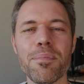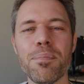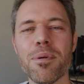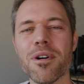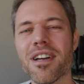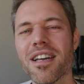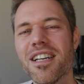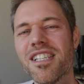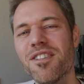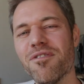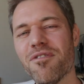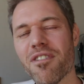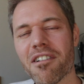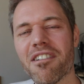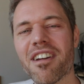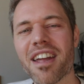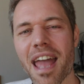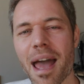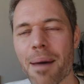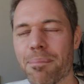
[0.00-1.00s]
the book is
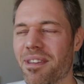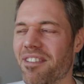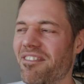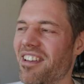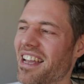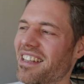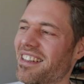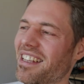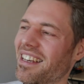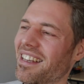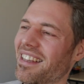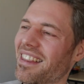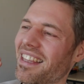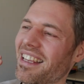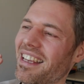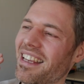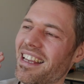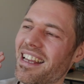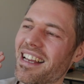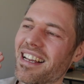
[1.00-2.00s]
very captivating,
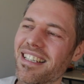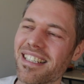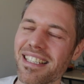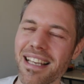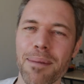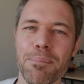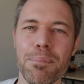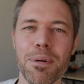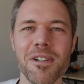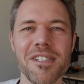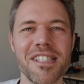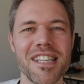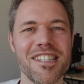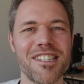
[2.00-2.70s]
the examples